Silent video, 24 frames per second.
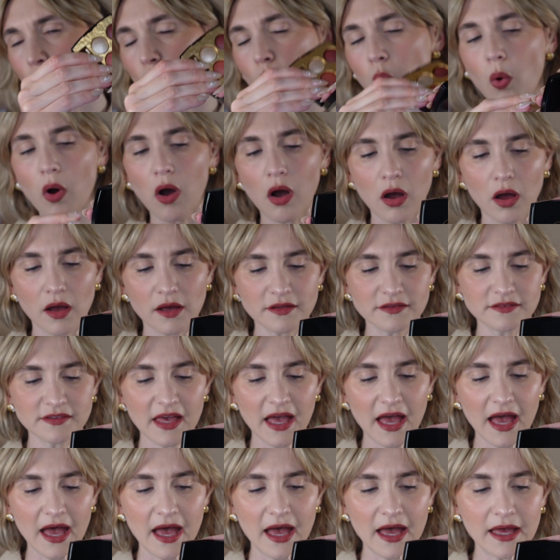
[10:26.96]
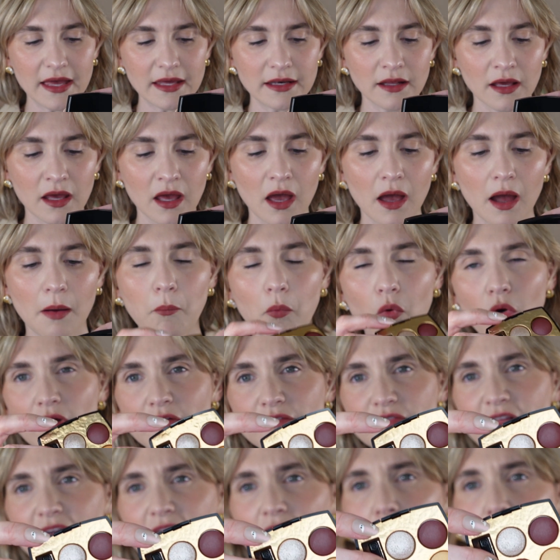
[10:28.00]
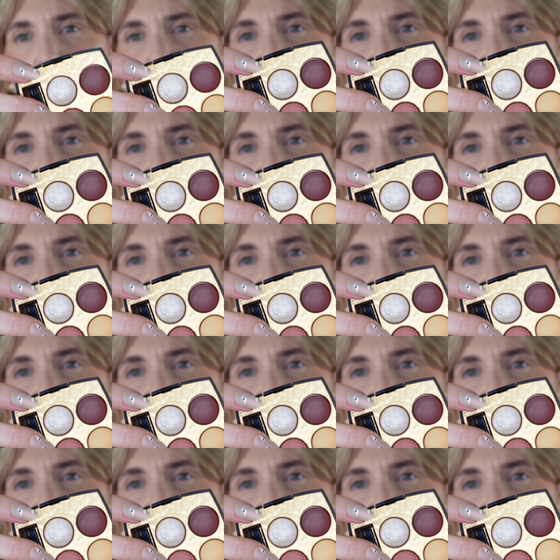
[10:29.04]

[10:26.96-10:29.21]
quads had more of like a